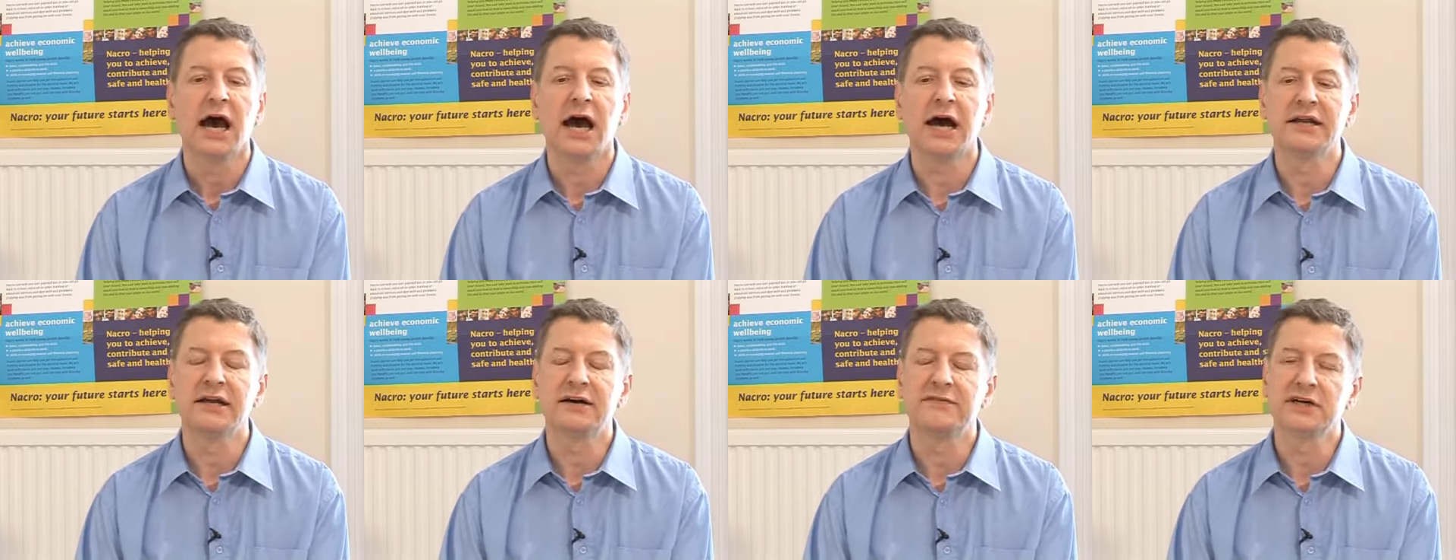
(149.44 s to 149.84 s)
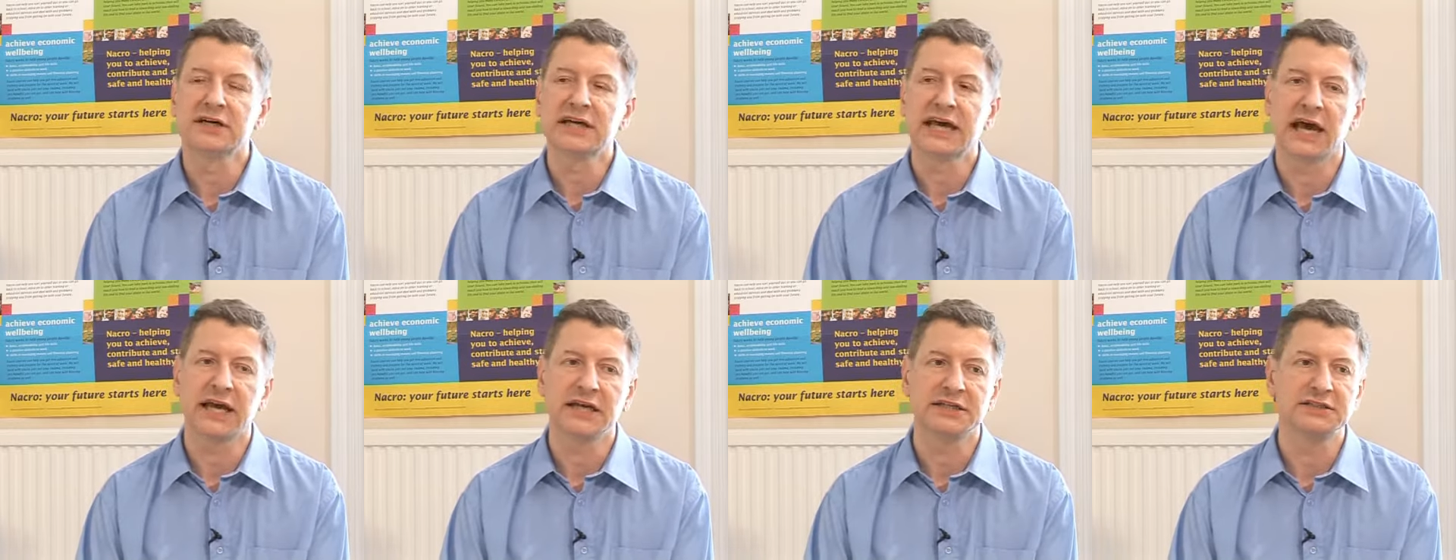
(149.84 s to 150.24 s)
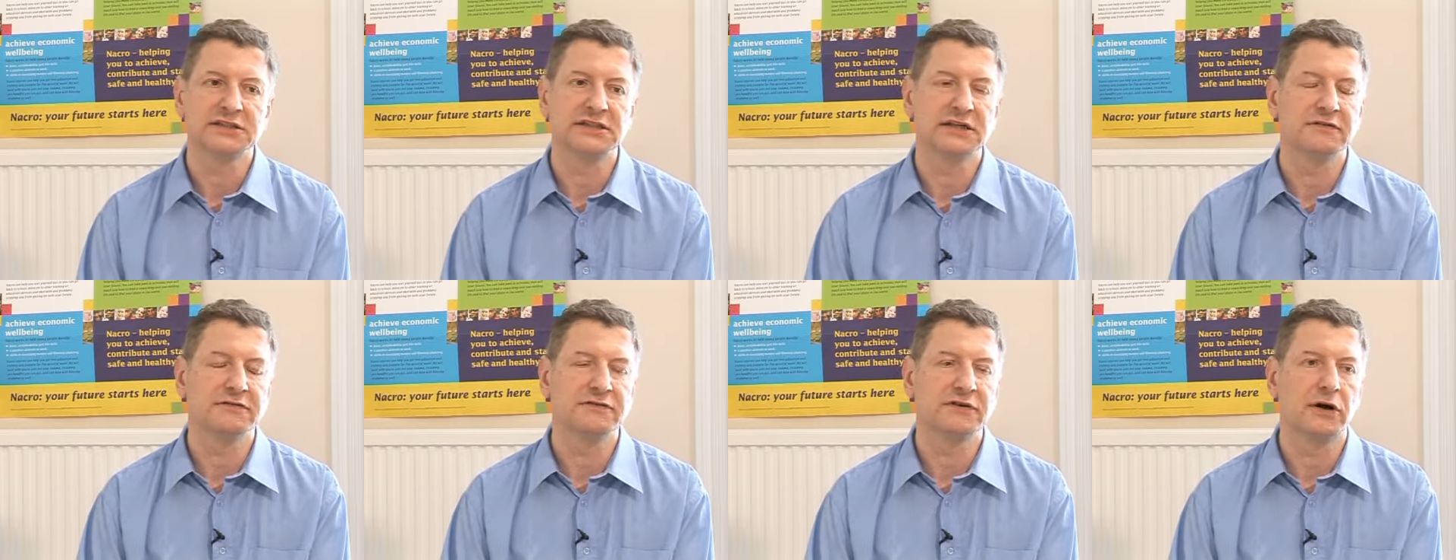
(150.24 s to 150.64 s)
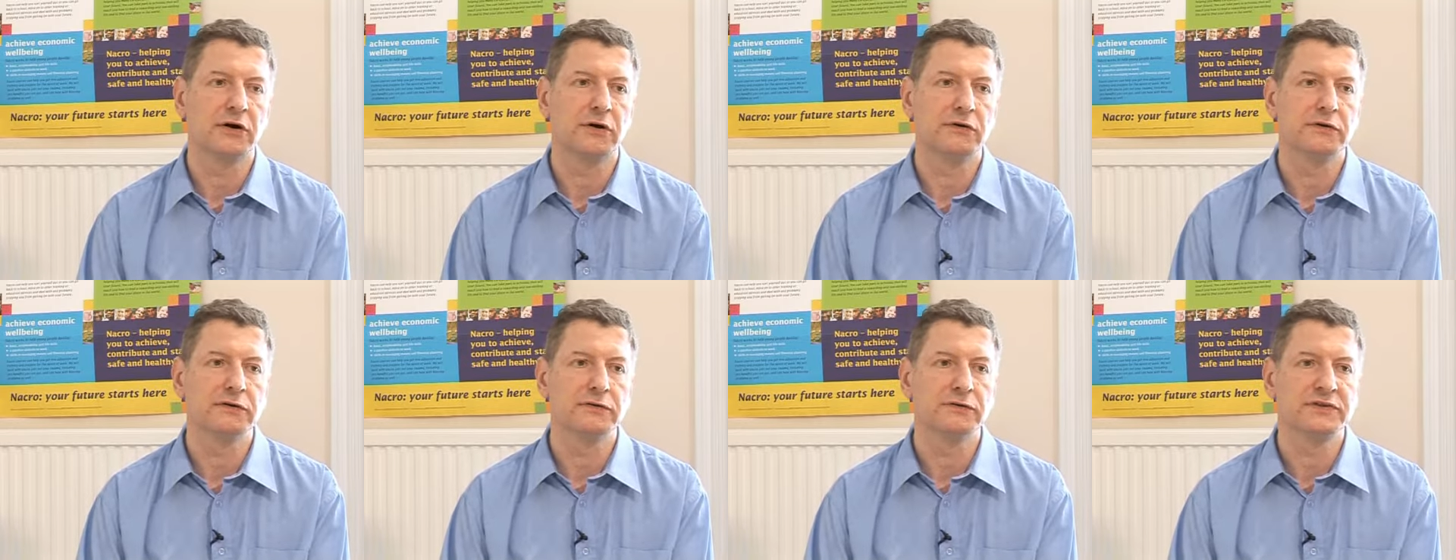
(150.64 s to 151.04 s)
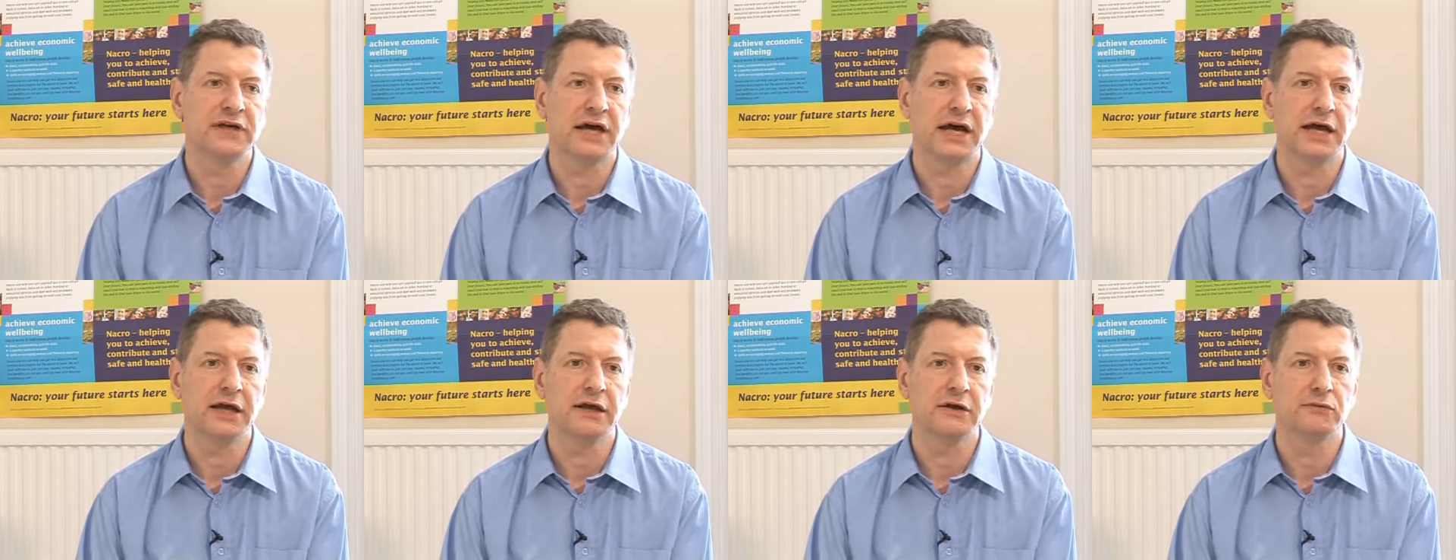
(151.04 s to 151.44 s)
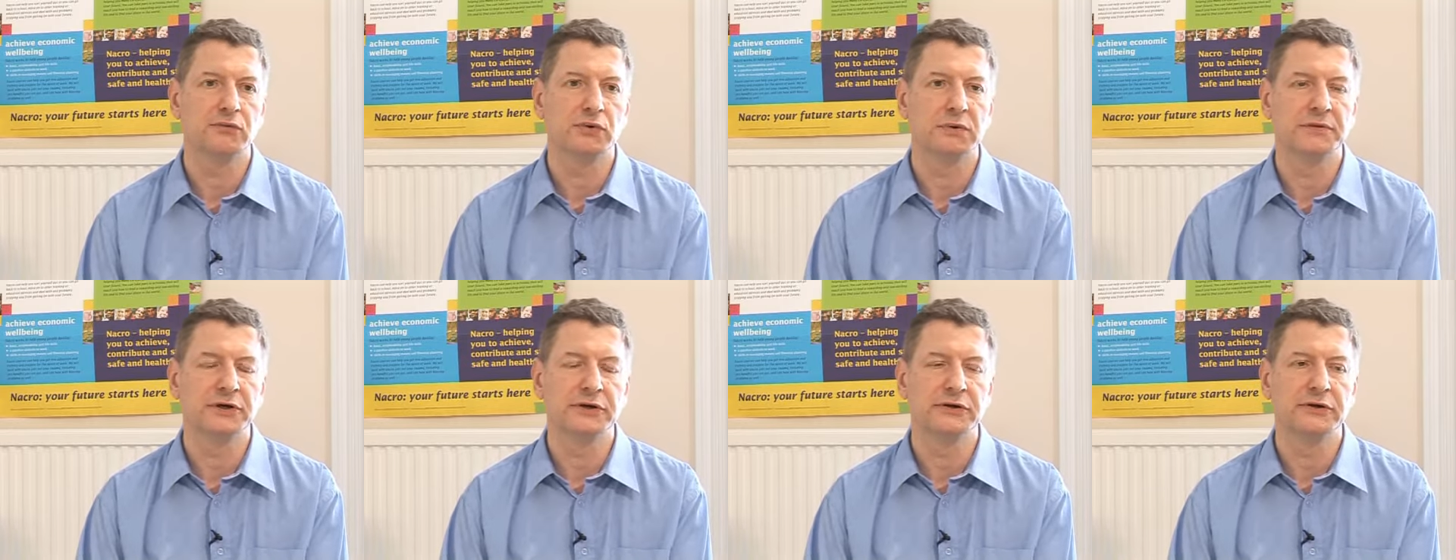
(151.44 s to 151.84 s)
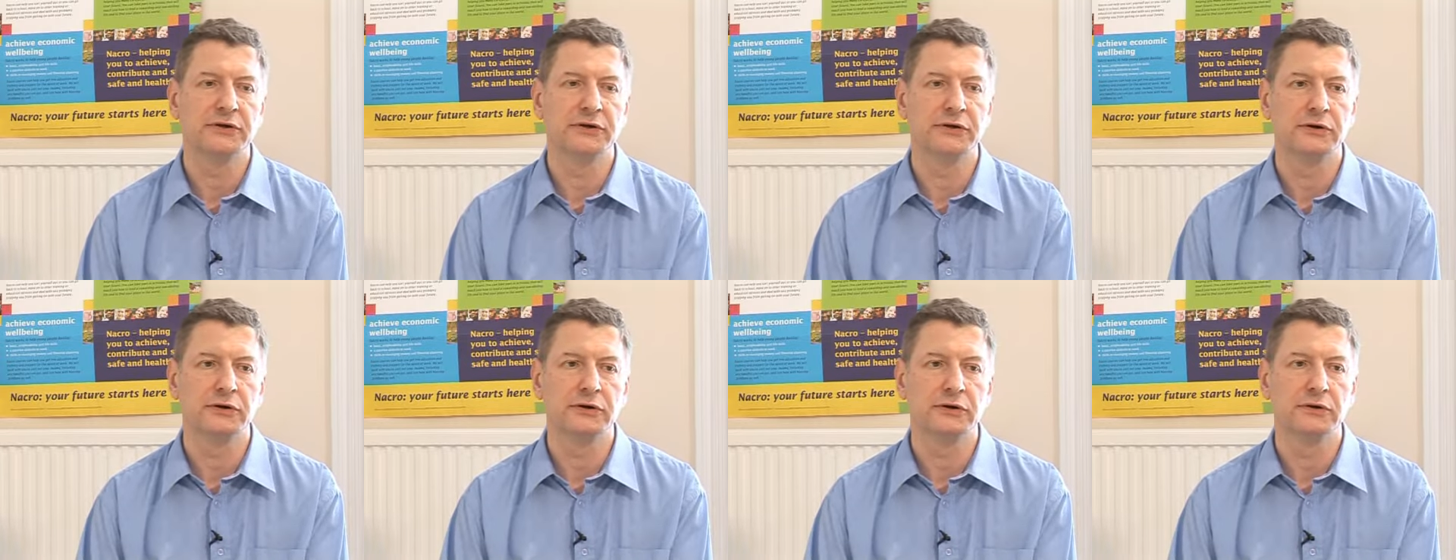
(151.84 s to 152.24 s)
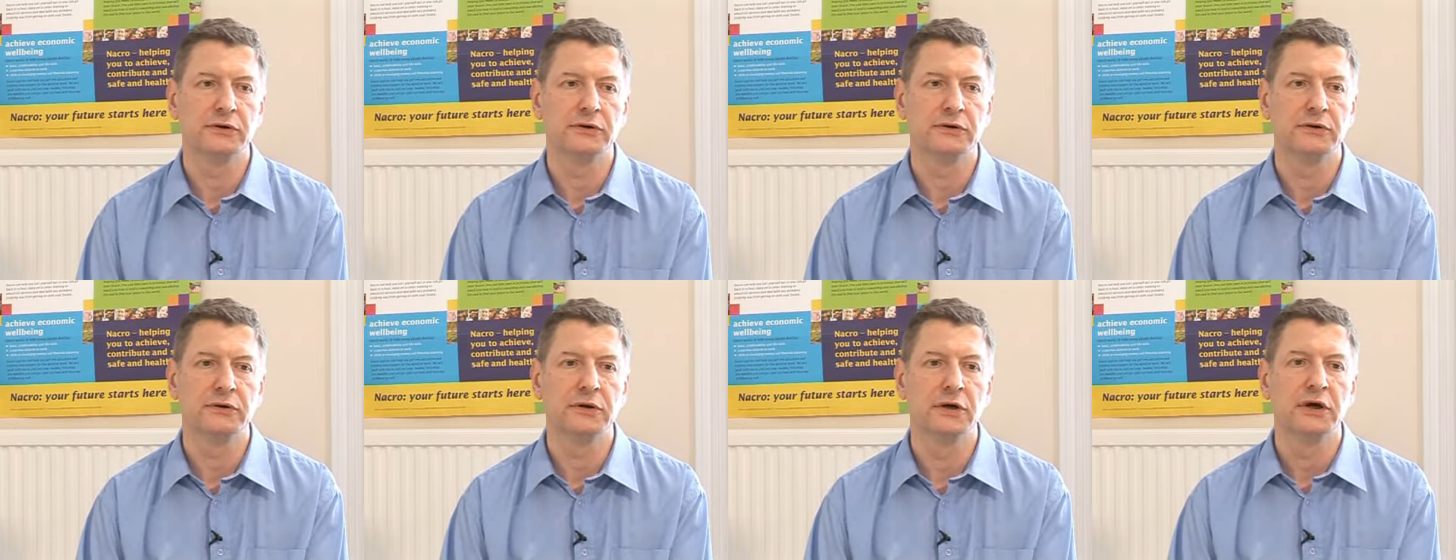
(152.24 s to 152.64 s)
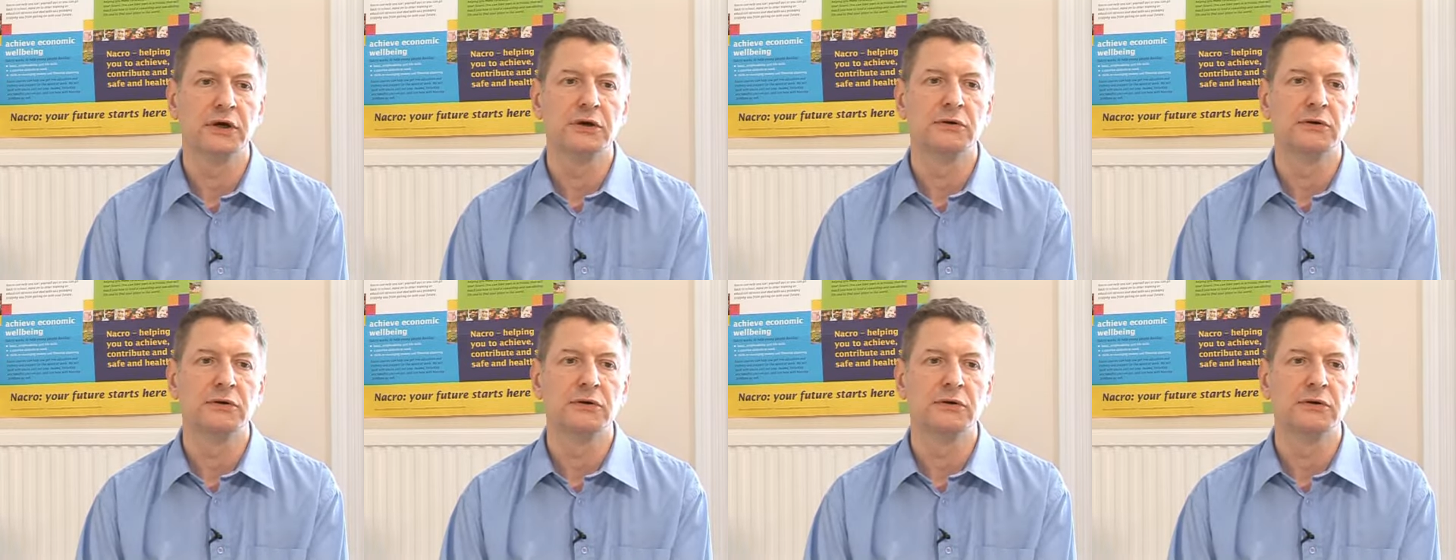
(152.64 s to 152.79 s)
Another case involved a woman who